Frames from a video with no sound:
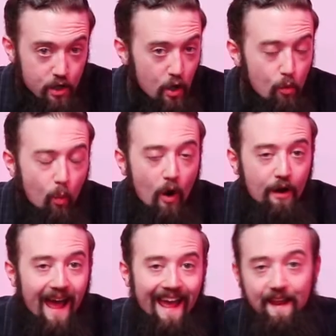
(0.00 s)
You
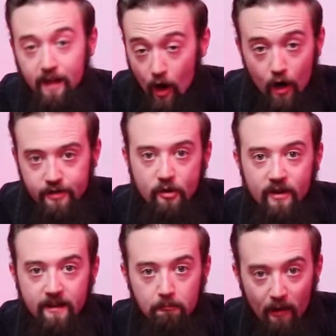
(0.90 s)
want a
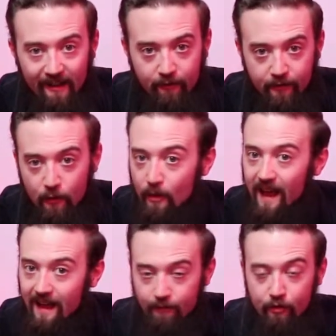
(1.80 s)
cardioid microphone
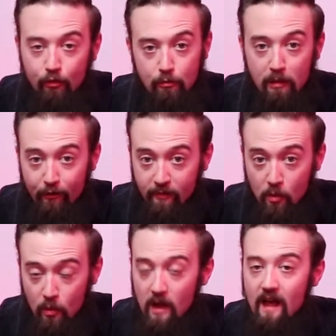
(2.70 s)
if at all
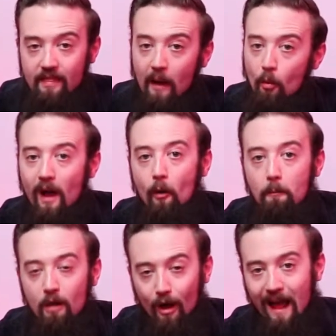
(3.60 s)
possible. That will help
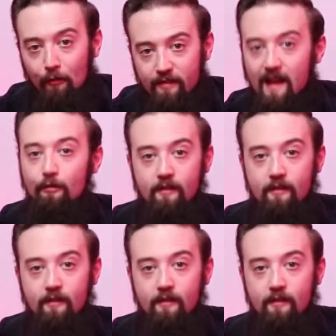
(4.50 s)
block out sounds